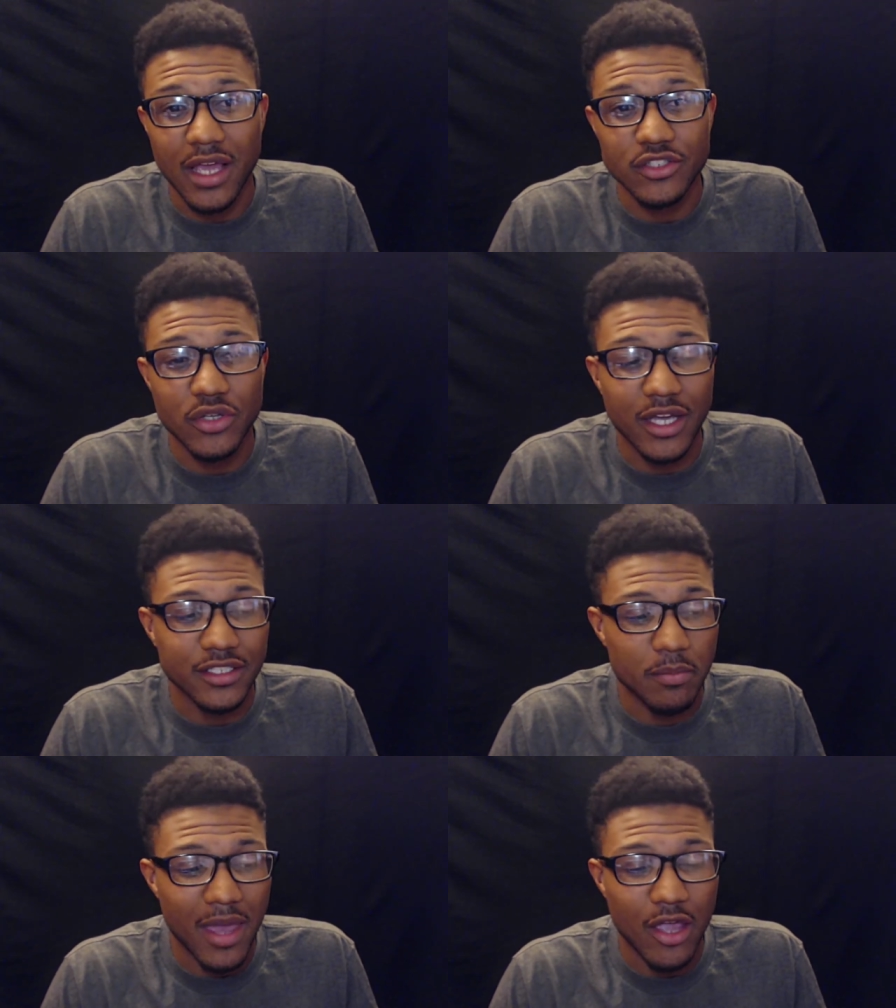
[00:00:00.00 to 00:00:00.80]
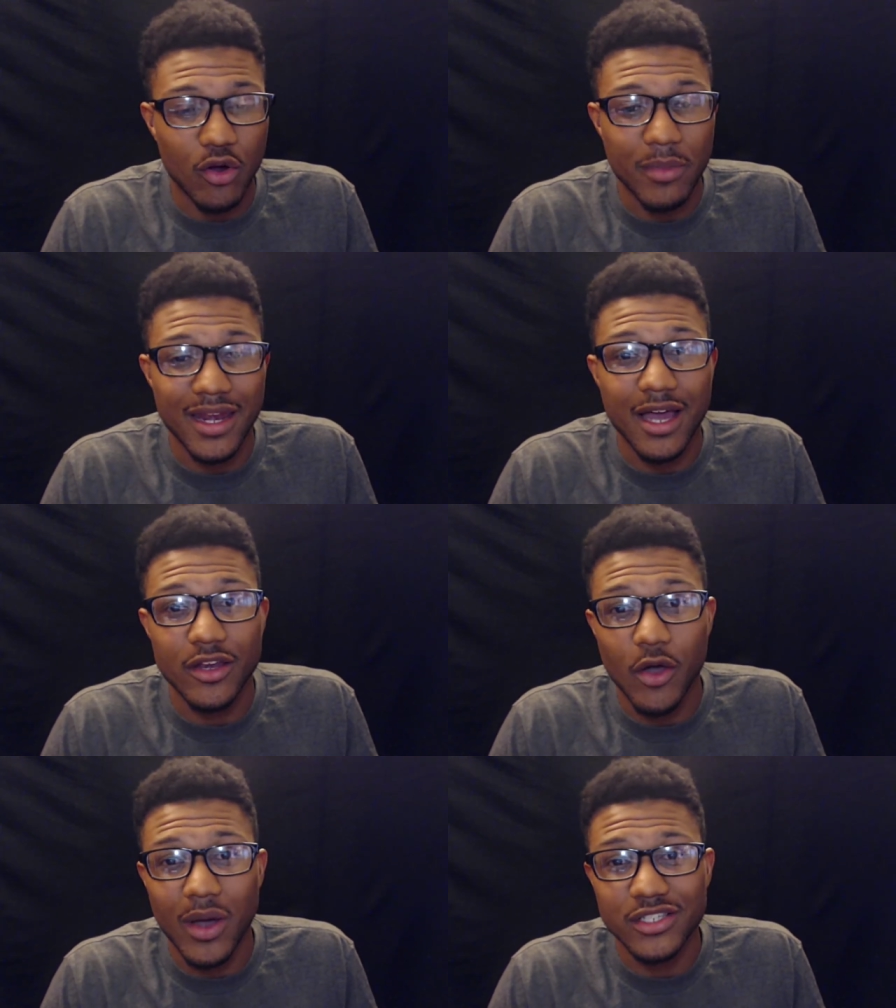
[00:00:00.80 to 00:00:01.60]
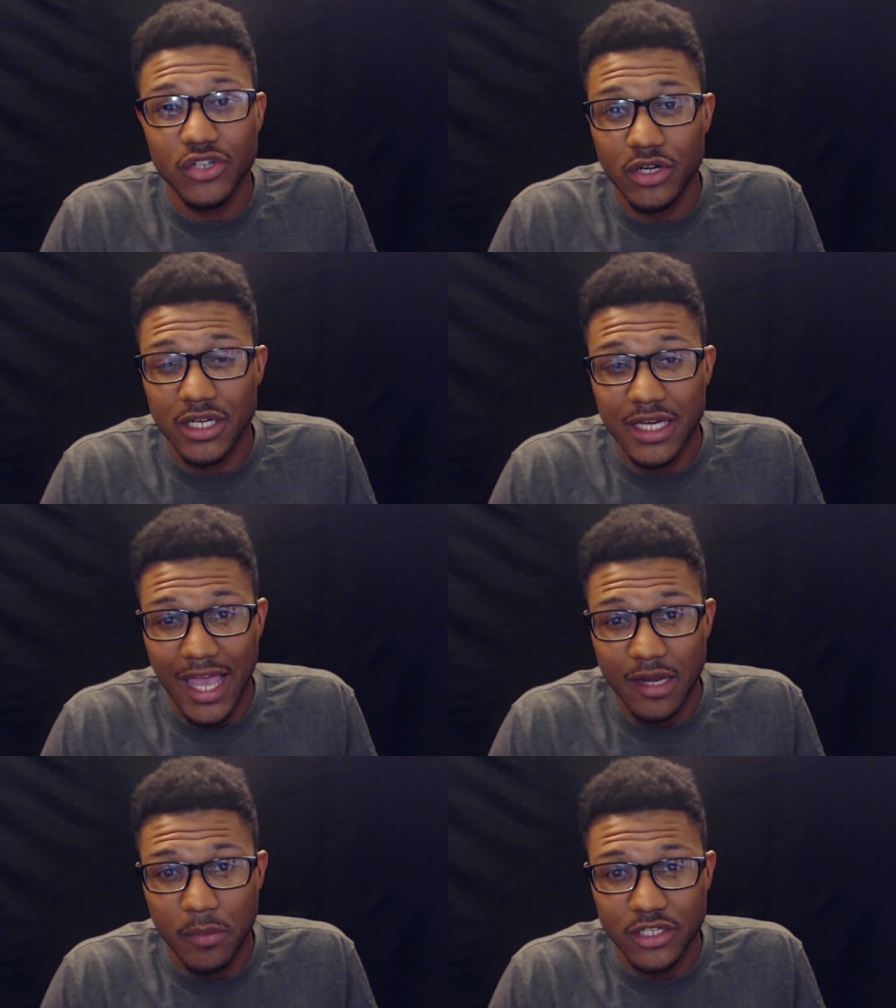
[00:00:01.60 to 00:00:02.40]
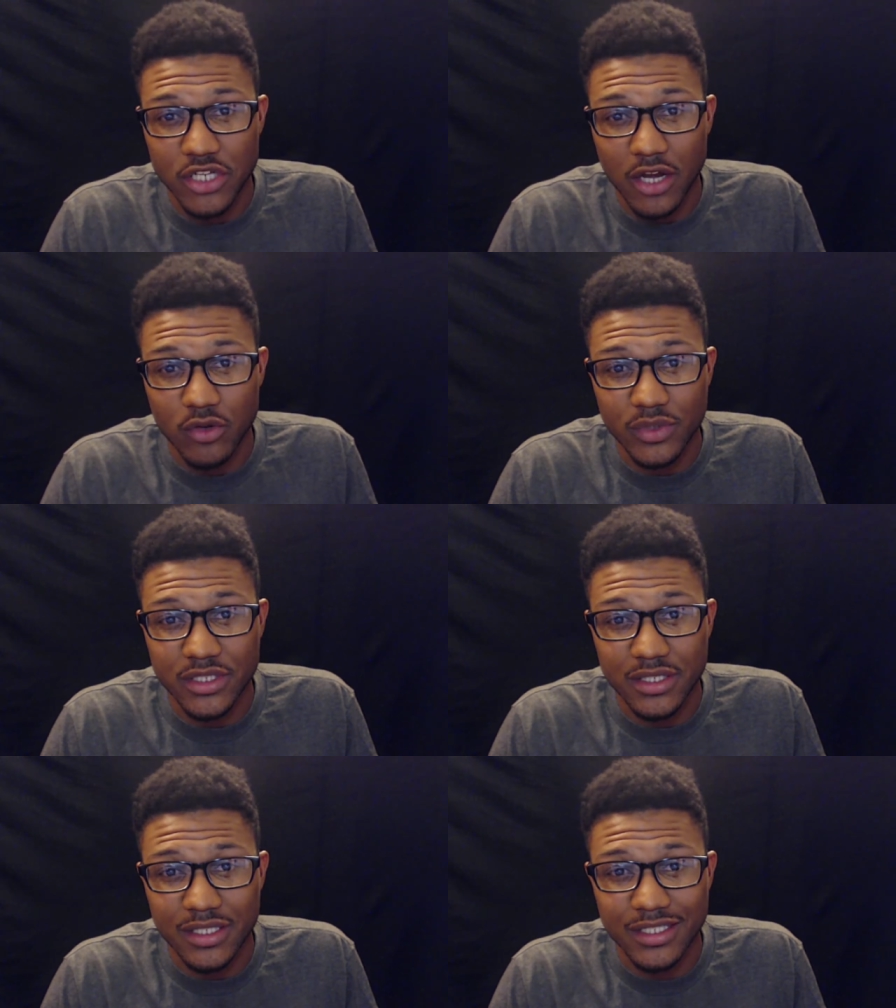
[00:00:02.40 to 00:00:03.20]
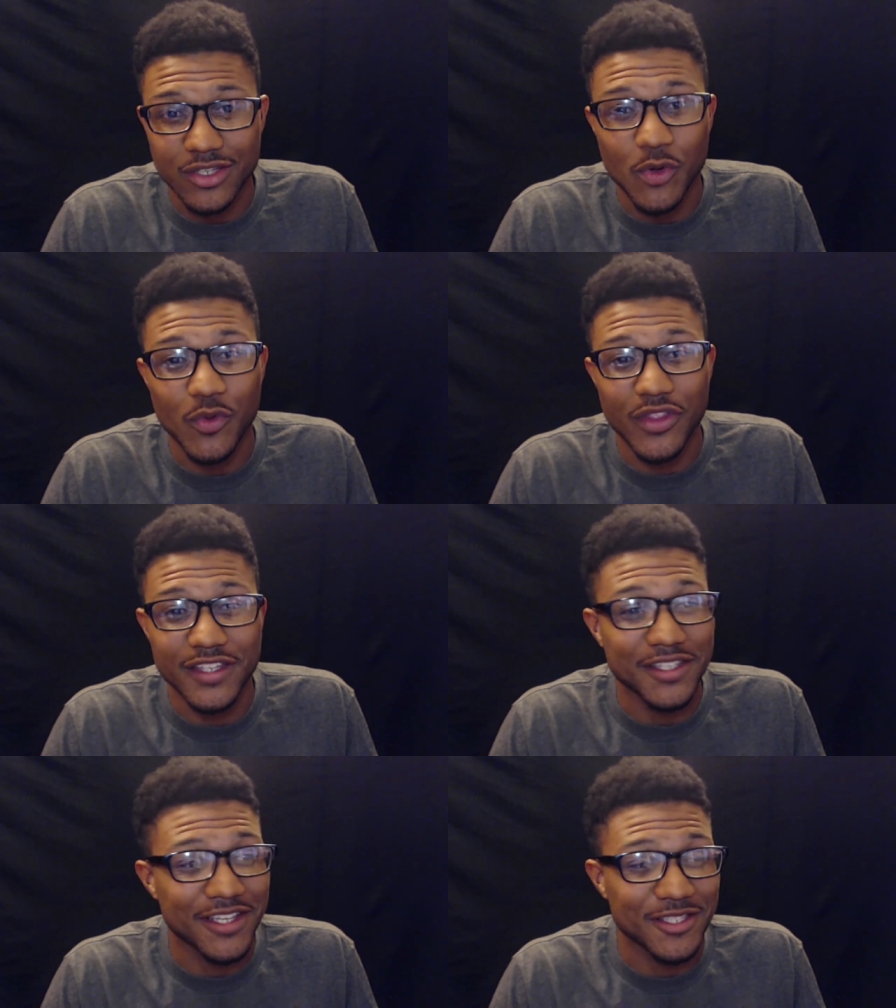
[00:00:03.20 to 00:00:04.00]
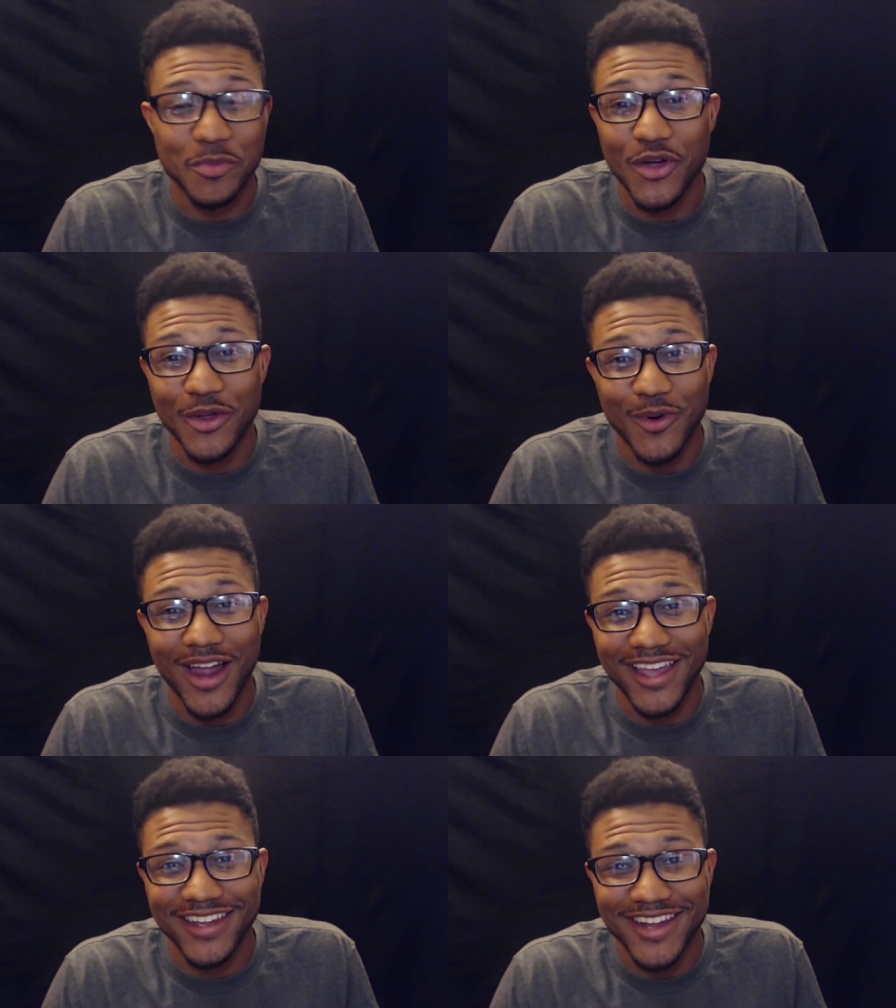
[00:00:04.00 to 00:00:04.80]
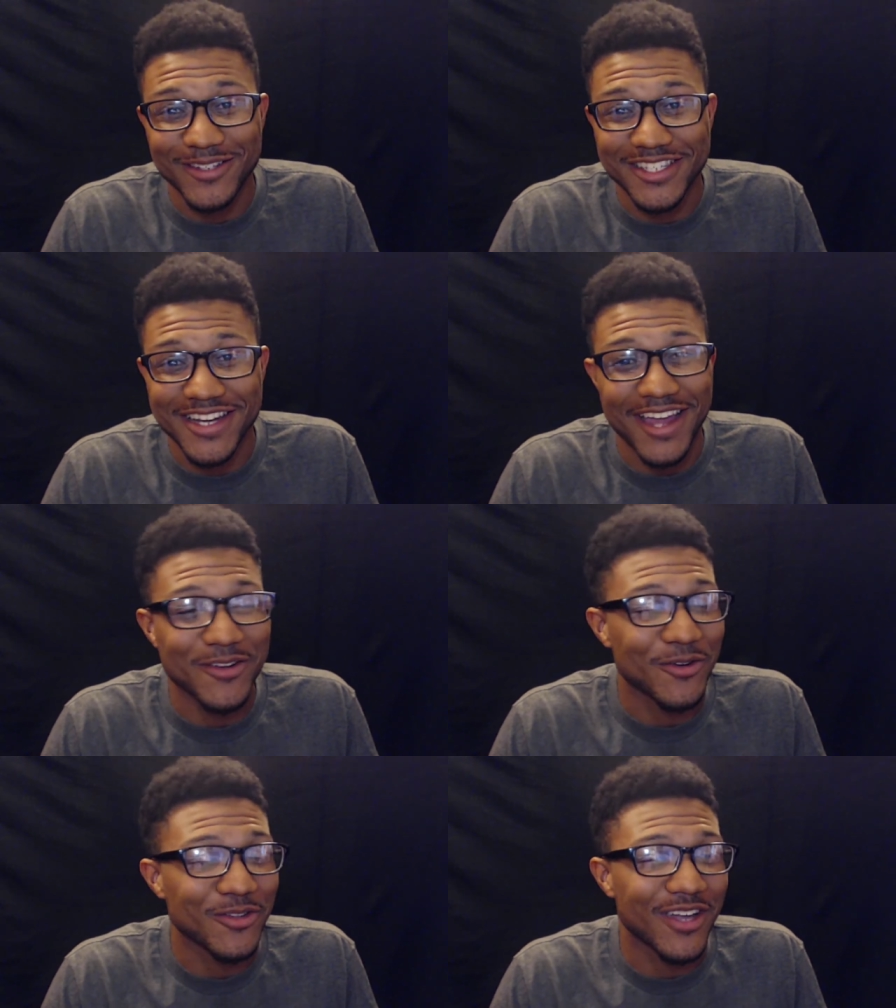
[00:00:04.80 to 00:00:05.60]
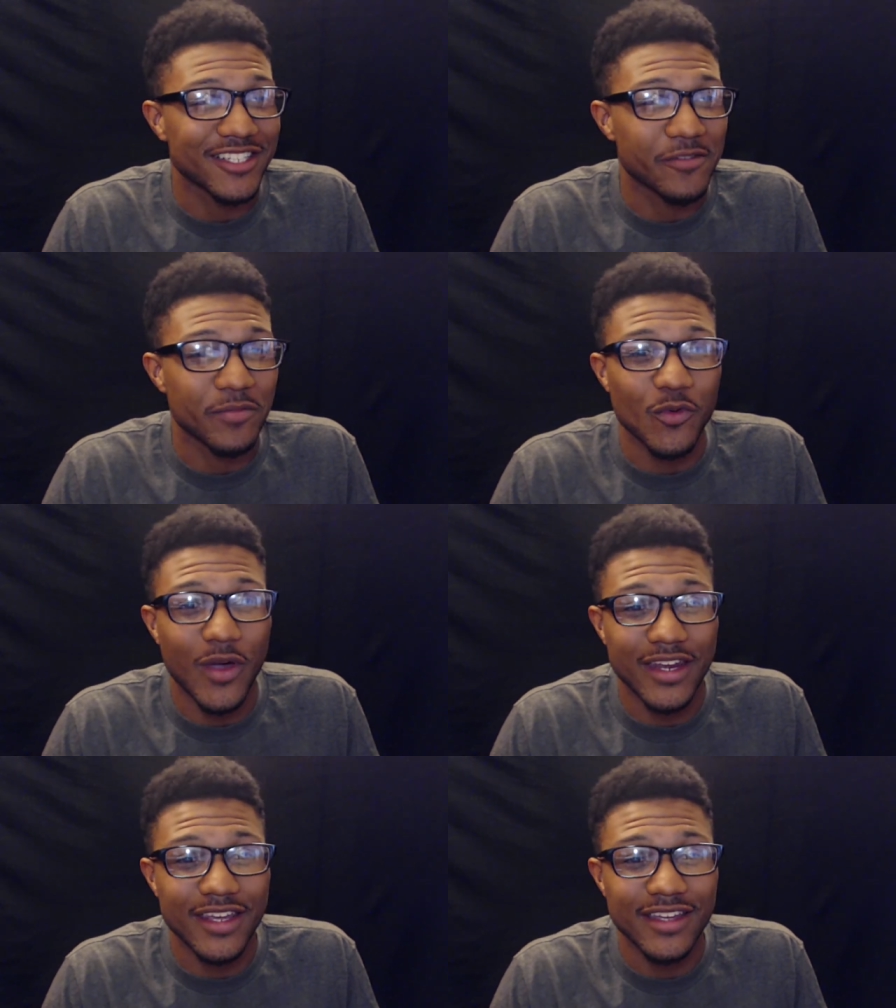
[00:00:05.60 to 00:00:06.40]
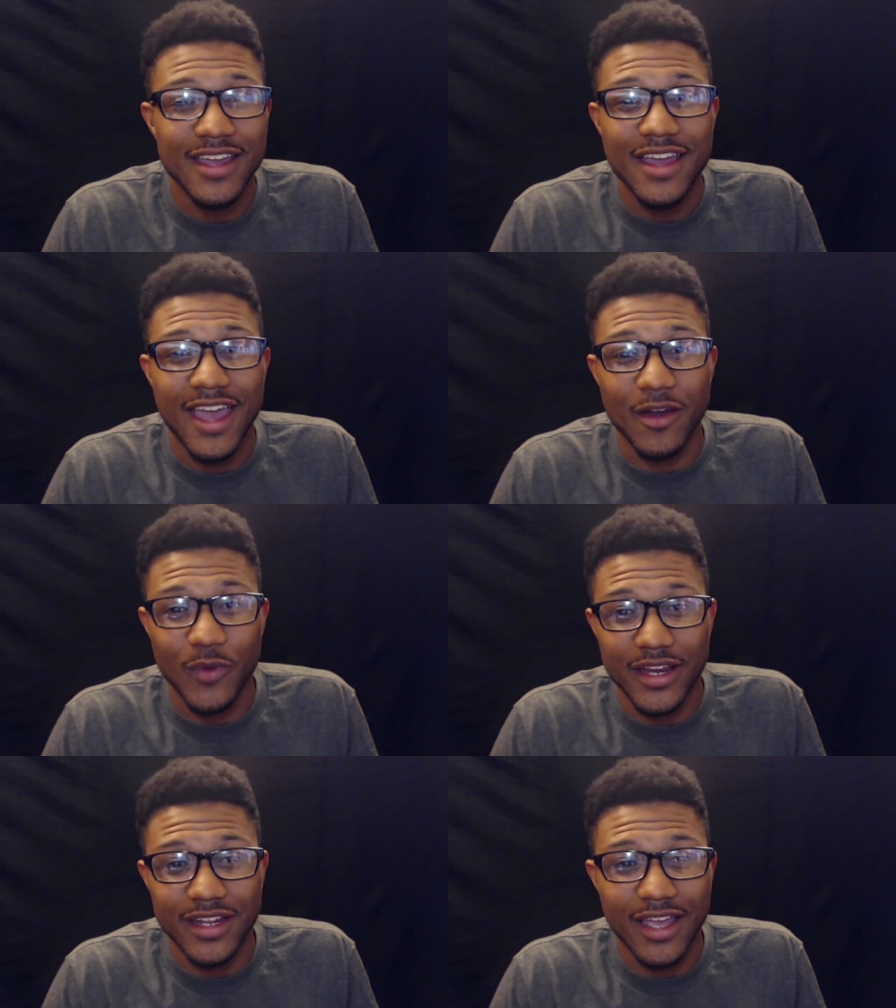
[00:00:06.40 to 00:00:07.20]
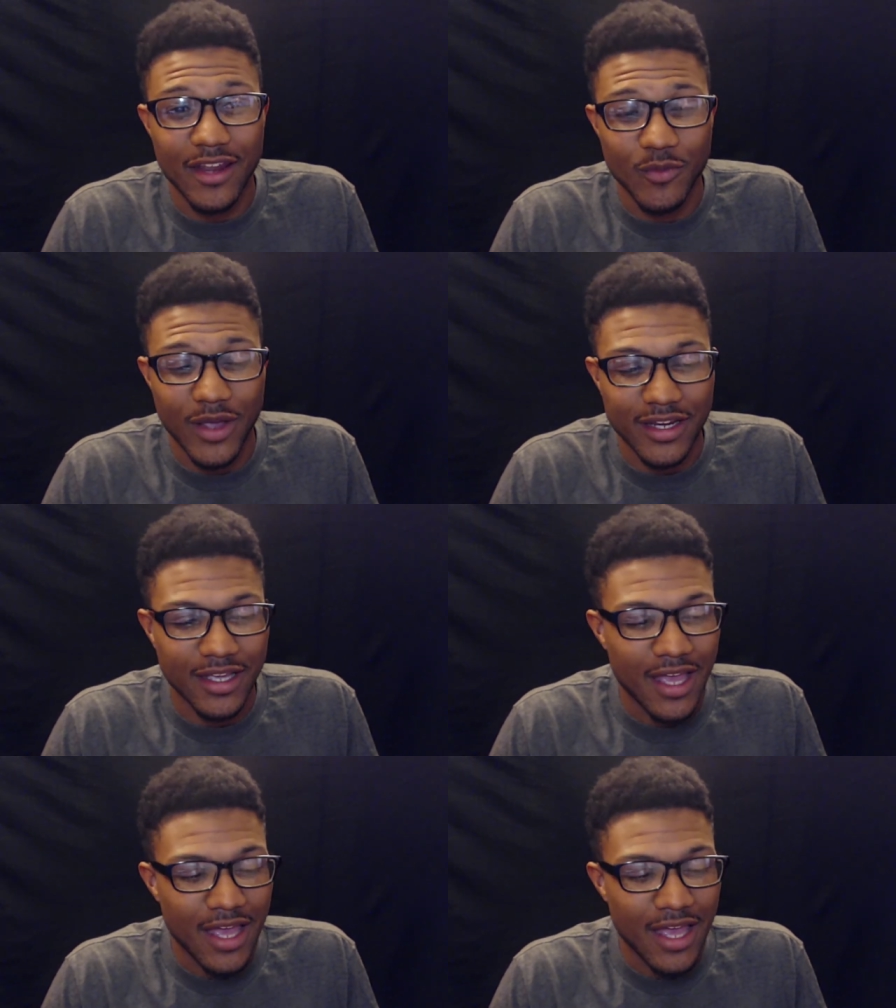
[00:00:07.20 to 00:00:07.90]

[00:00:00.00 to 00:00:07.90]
As you guys may or may not know, I started an anime channel recently, so this is the point where I announce it. I know you guys have been waiting and waiting and waiting.